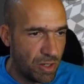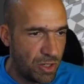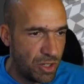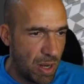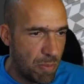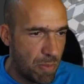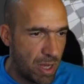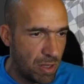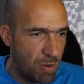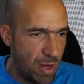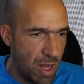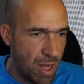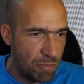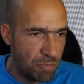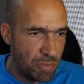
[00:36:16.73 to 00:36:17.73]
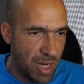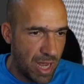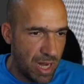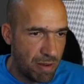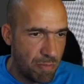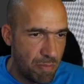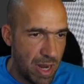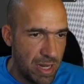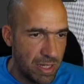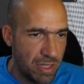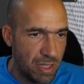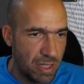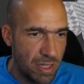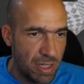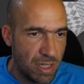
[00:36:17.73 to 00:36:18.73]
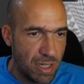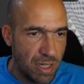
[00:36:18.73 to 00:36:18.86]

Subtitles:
the chain, by the way, I'm kind of amazed.